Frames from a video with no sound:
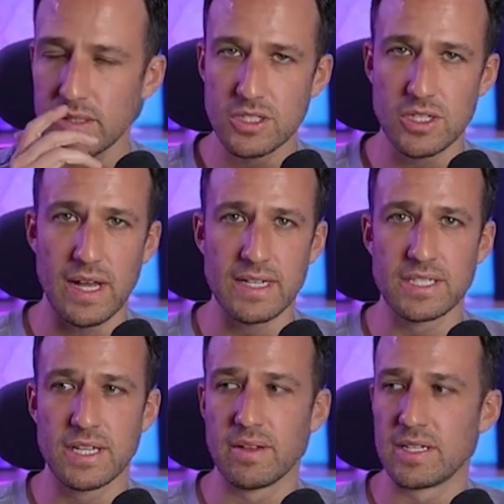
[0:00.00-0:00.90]
So that can
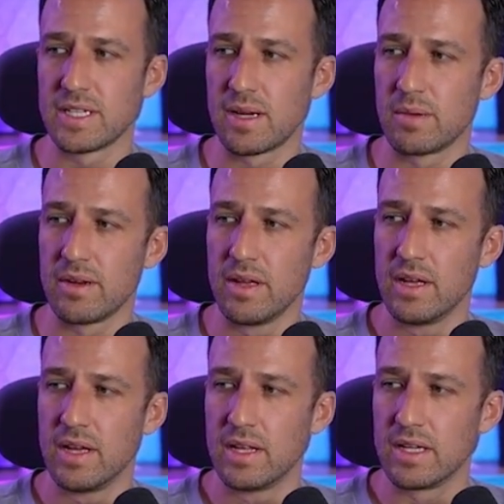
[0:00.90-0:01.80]
save a lot of time. But
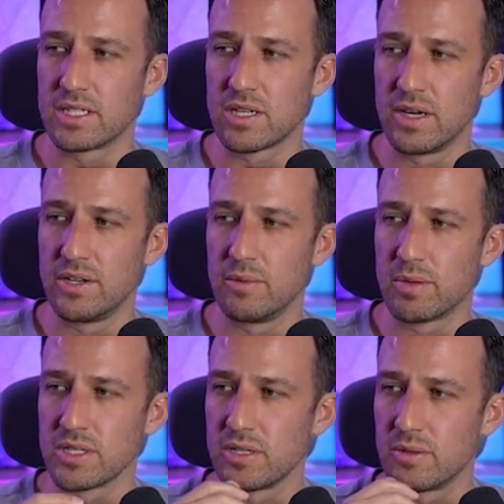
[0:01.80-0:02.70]
let's go ahead and do
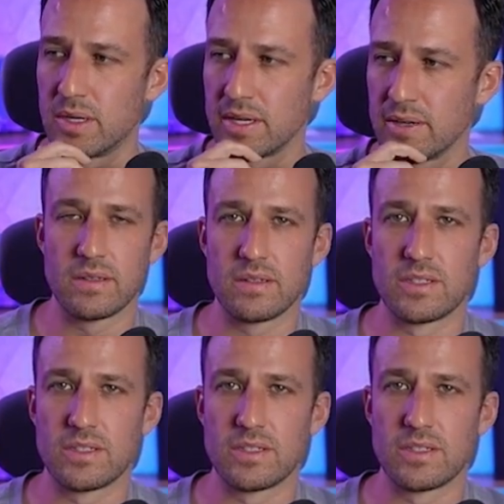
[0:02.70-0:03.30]
personal booking.